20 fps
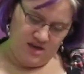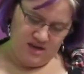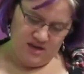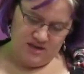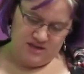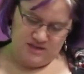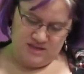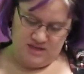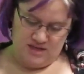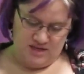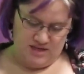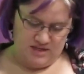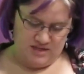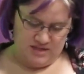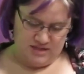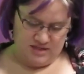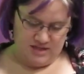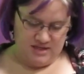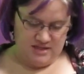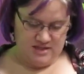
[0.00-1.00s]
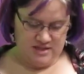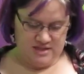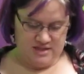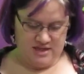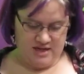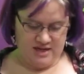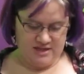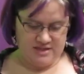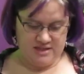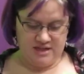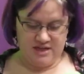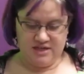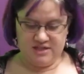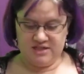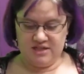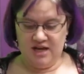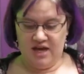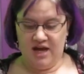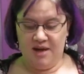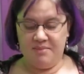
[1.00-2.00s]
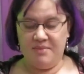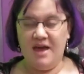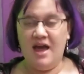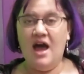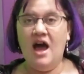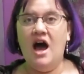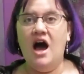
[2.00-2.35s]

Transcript: is this, because it's the next thing on top.